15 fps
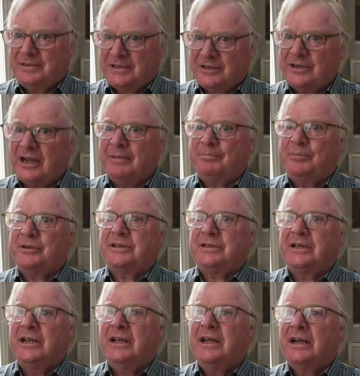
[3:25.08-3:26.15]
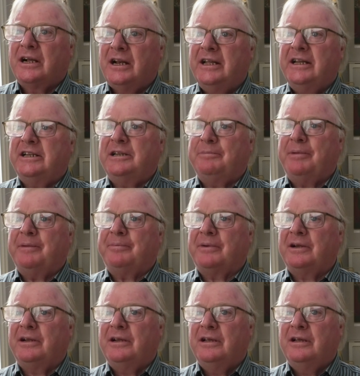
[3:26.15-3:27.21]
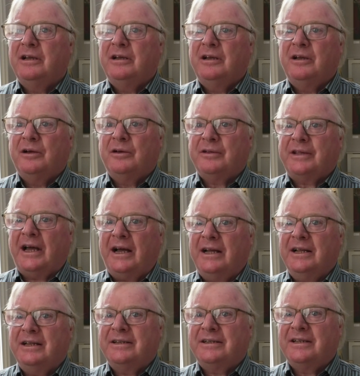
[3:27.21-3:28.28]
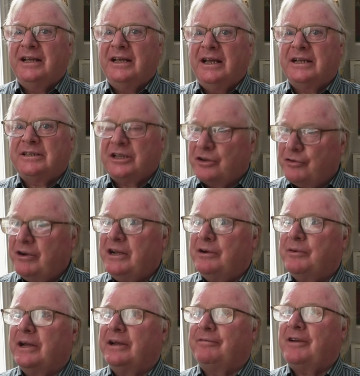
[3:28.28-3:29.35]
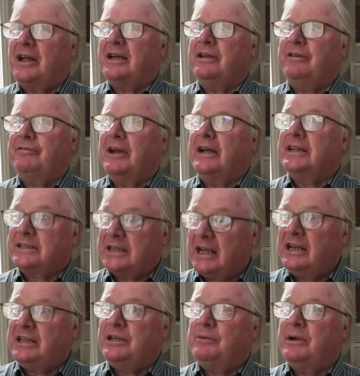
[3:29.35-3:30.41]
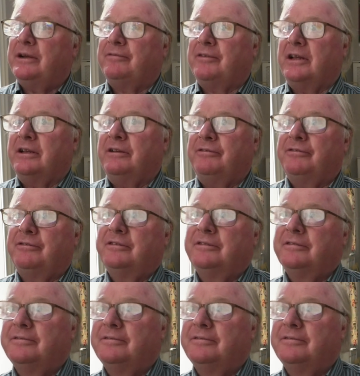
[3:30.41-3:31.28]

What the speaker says: to try and put clear to people that it's a great way of life and it's a healthy way of life.